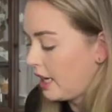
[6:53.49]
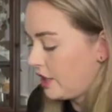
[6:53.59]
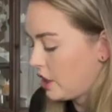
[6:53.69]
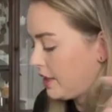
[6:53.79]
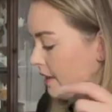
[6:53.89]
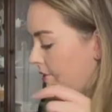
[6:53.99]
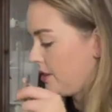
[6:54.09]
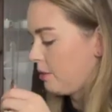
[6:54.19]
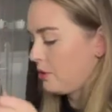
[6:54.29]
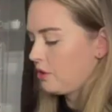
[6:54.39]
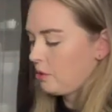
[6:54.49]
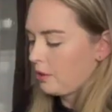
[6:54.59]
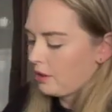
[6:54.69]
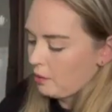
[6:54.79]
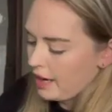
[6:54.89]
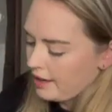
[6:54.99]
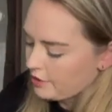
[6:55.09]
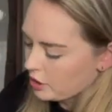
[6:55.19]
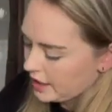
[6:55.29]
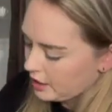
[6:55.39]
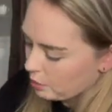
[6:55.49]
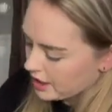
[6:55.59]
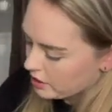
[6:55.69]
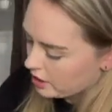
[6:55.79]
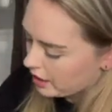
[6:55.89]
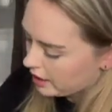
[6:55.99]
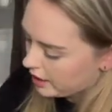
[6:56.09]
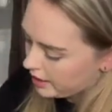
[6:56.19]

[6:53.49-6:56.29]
I just give it some Super Thrive during the winter